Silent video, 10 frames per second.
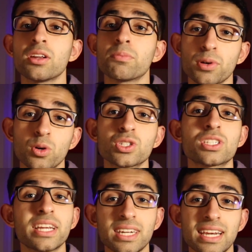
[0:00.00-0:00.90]
an
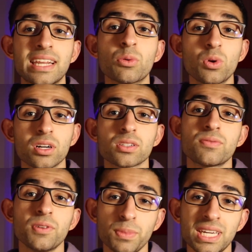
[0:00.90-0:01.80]
approach that really
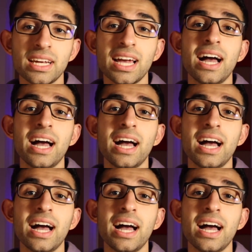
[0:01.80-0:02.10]
works for me,